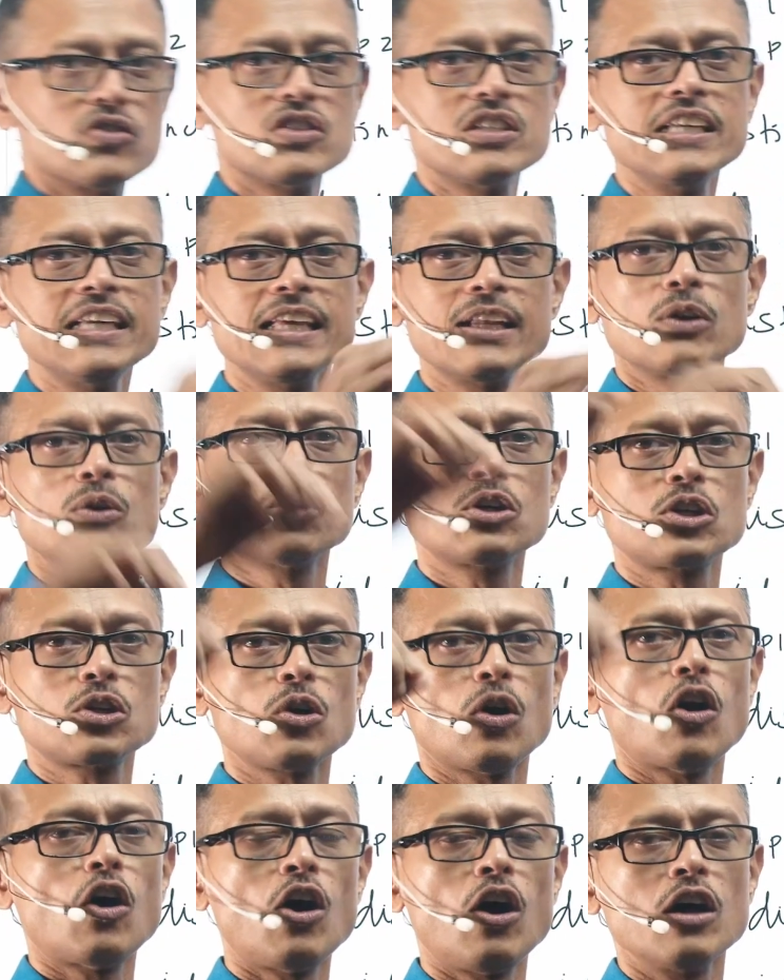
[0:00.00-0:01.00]
0
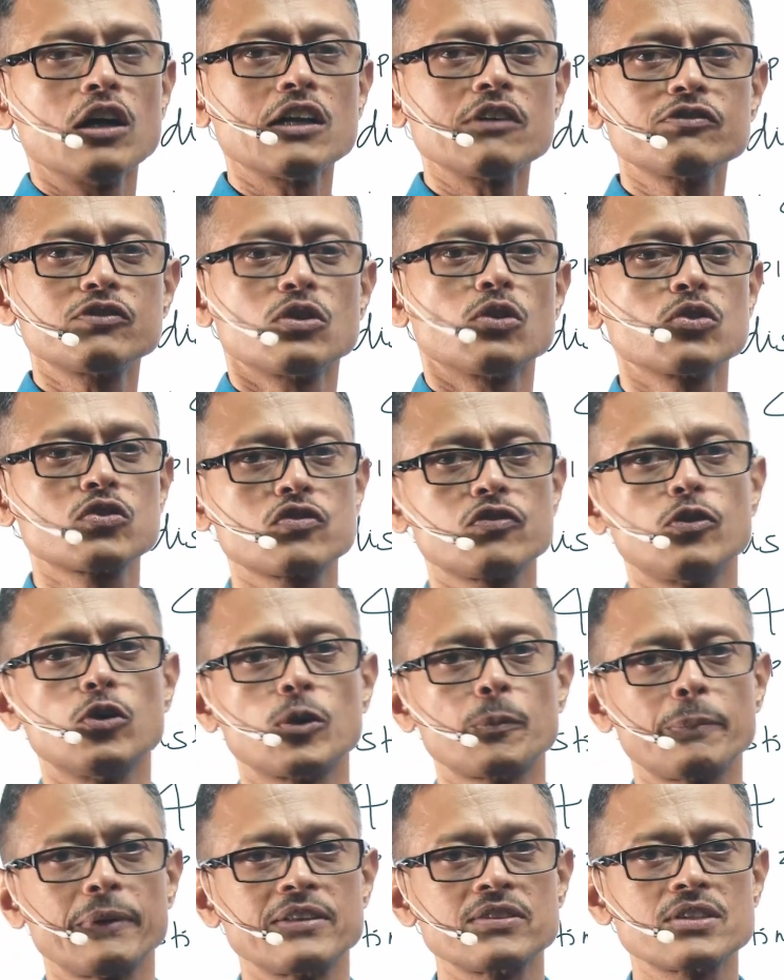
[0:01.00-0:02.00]
to all of those
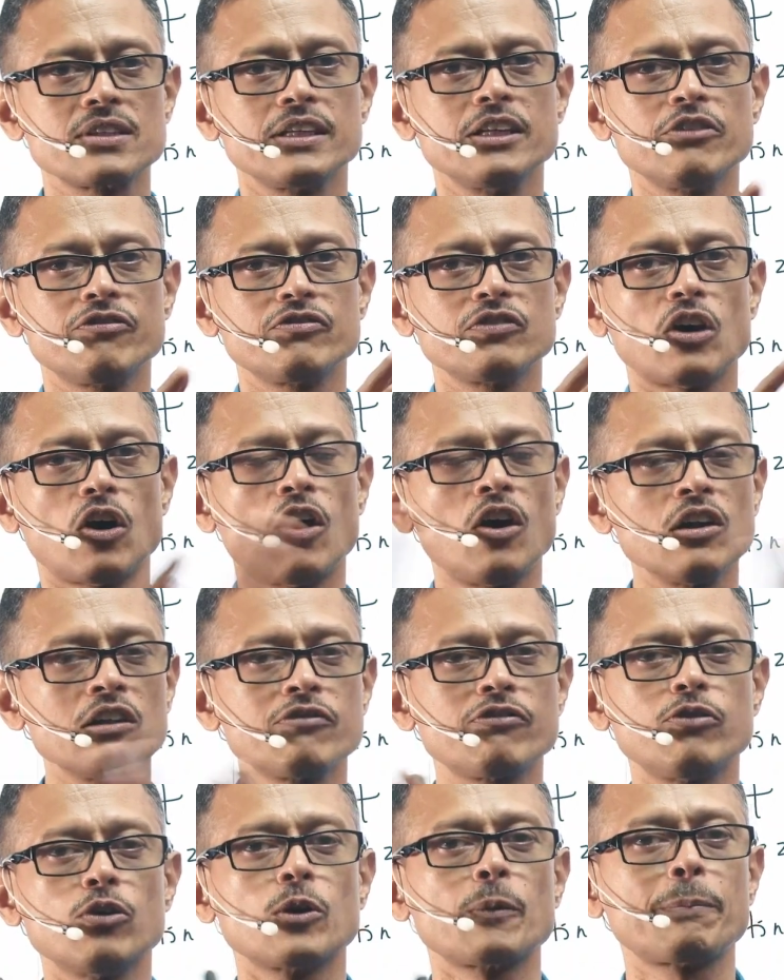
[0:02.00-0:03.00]
4 pens if all
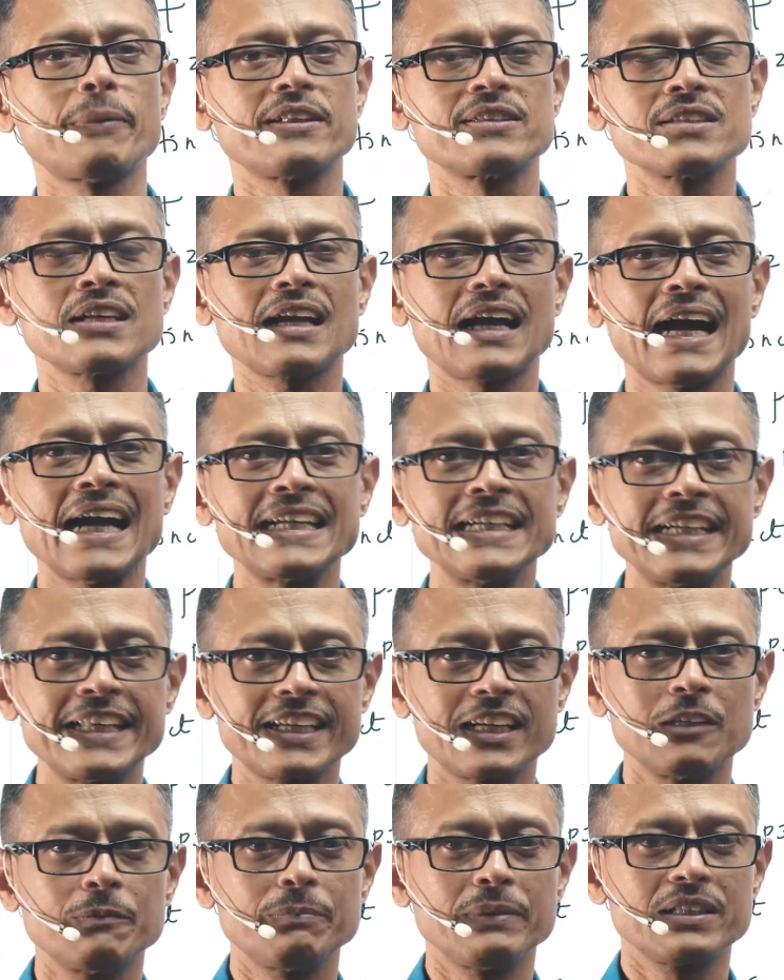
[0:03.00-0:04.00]
4 pens are
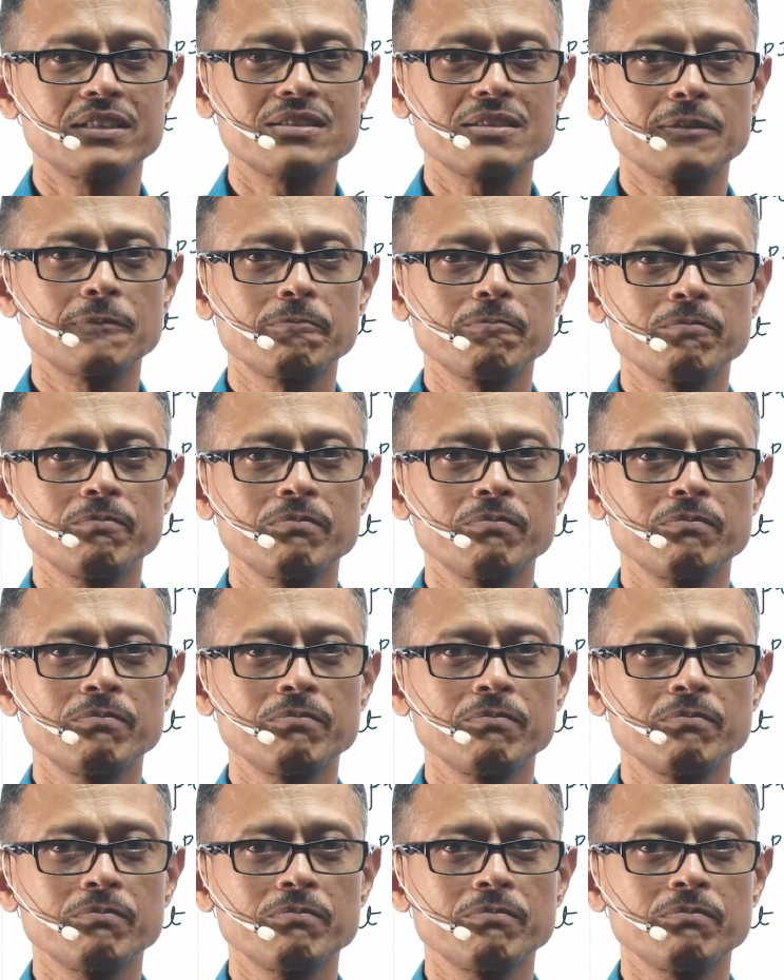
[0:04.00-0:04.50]
identical pens.